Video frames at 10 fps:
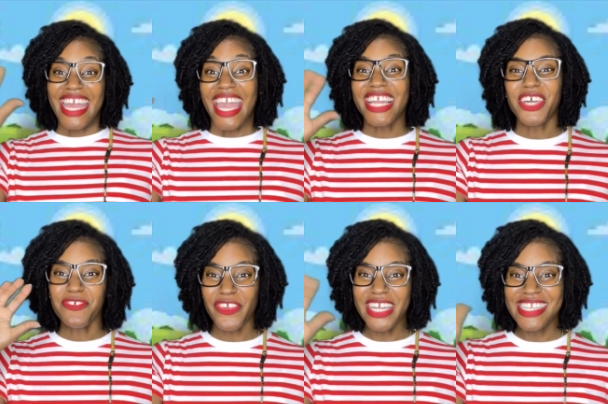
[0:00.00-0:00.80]
Hello
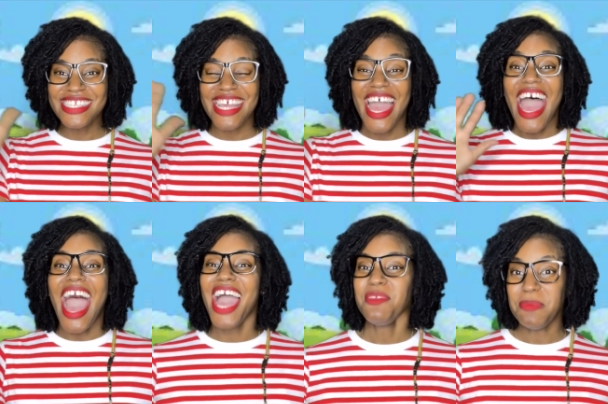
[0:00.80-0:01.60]
friends,
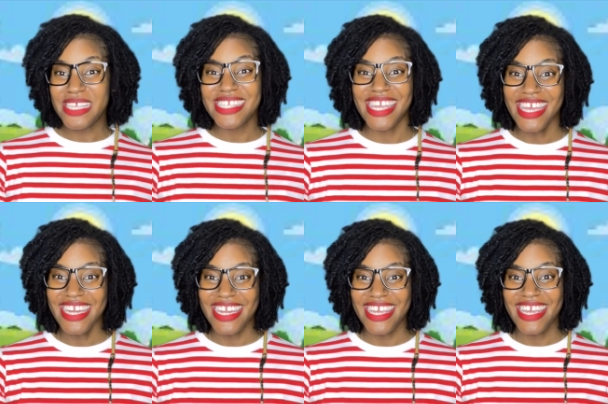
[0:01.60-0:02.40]
I'm Miss
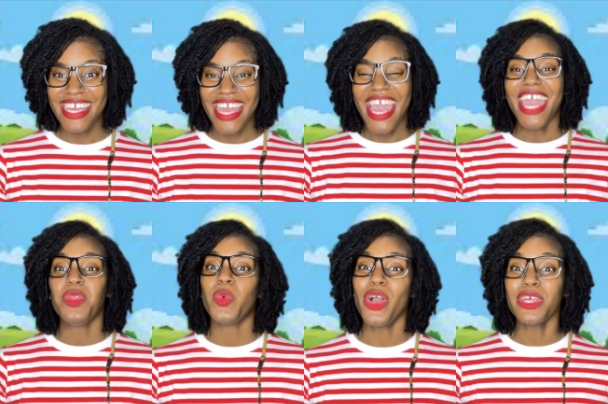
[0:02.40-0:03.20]
Kennedy
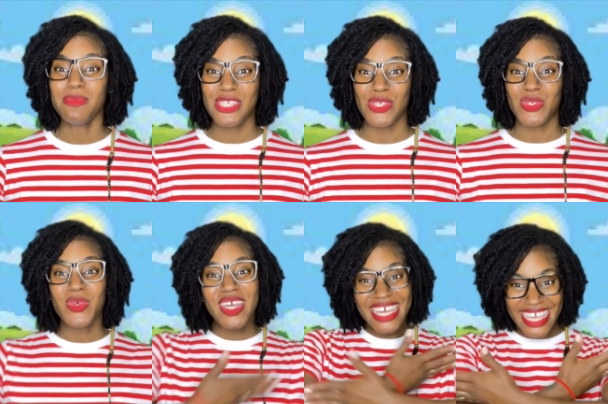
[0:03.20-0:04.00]
and welcome
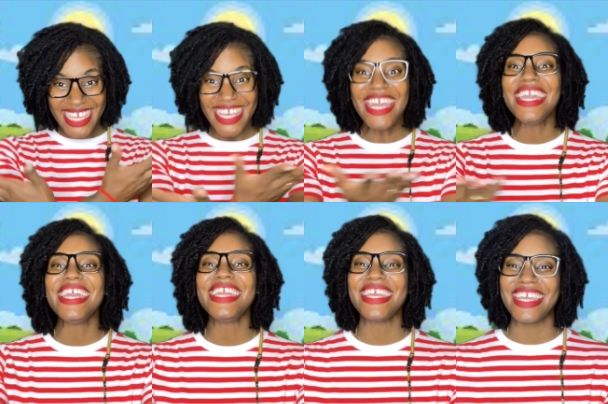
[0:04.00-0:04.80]
to
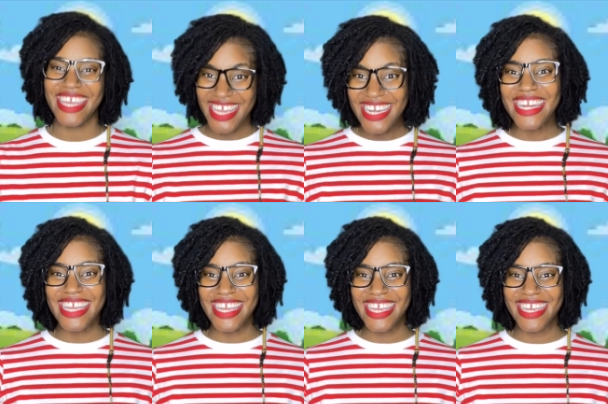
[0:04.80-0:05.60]
Kid
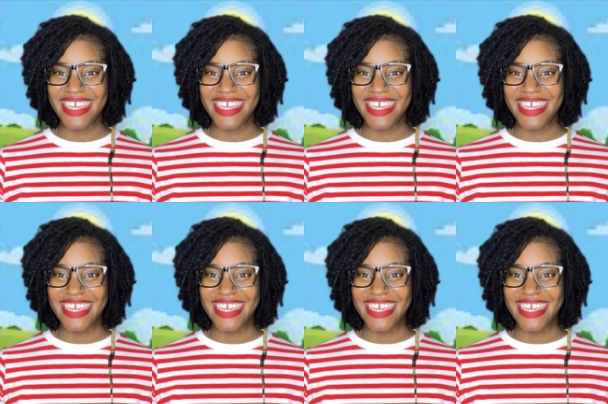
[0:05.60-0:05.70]
Kennedy.